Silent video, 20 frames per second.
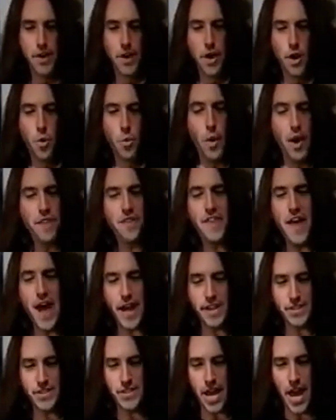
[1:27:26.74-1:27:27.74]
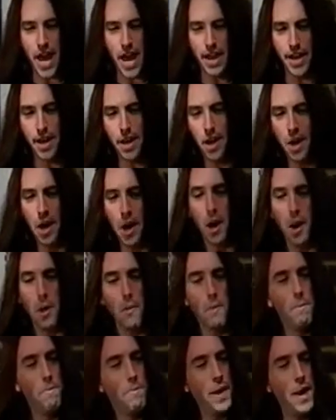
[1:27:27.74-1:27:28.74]
With that said,
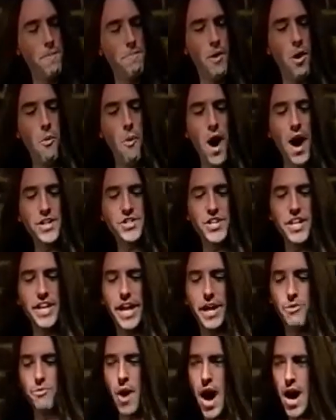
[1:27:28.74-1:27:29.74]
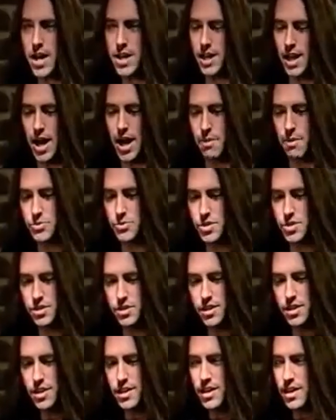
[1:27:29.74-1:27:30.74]
People watching in rock clubs.
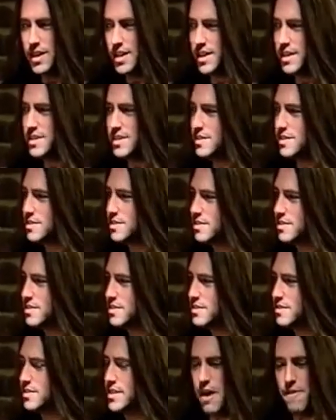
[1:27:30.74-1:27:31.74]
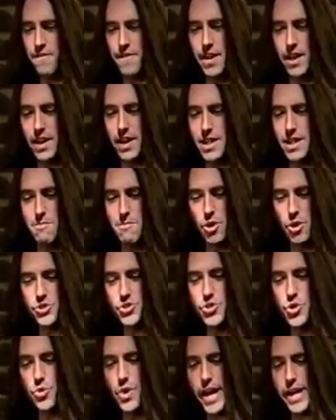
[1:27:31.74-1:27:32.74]
Definitely the most
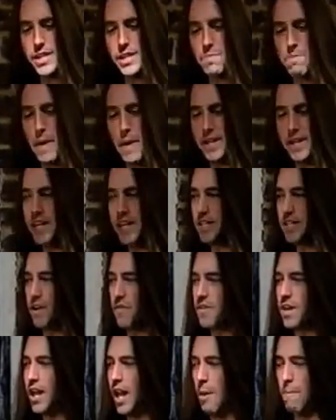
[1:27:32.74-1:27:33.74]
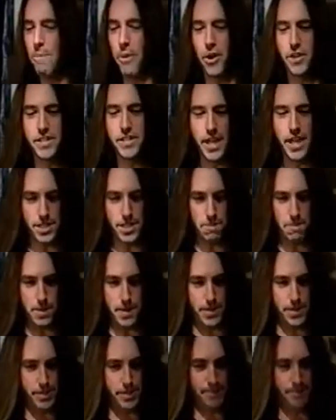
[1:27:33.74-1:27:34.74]
unique species of club participants.
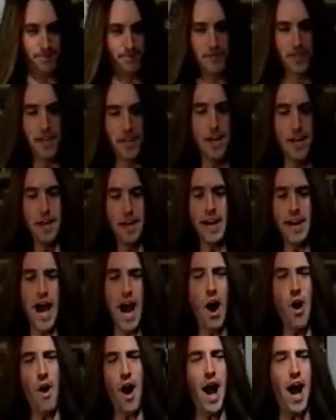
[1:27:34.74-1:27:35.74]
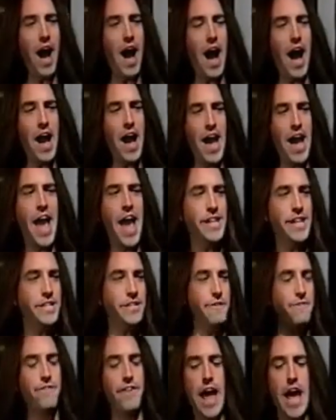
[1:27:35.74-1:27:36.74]
Now, I hate to
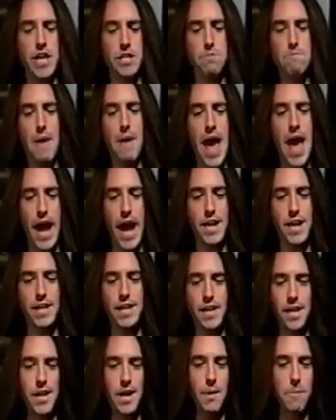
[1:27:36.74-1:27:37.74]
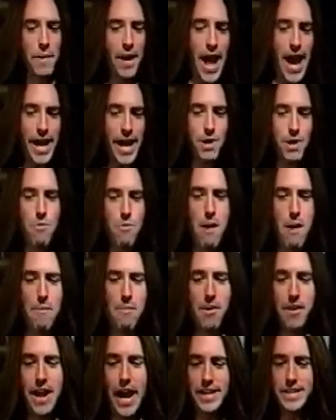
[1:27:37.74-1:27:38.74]
flash back, but I can remember
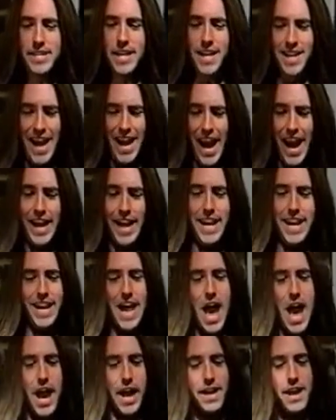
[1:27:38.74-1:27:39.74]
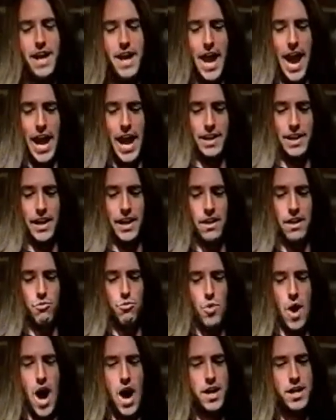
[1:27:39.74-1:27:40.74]
1989, a little
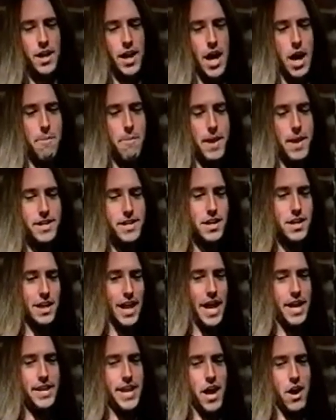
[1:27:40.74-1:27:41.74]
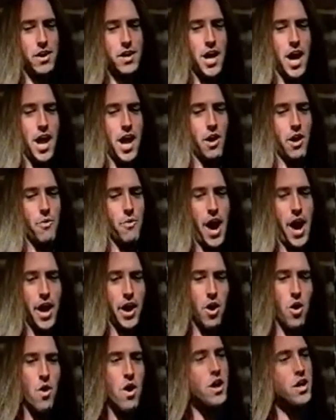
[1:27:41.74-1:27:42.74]
rock club in Glendale, Colorado
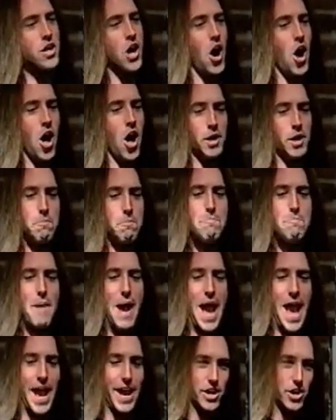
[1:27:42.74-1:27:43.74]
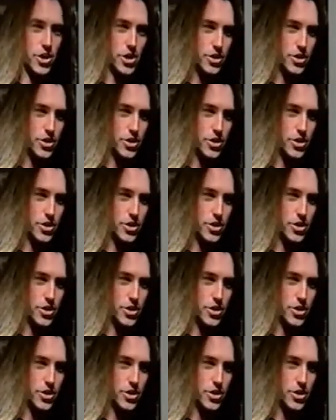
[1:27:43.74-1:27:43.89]
called Bangles.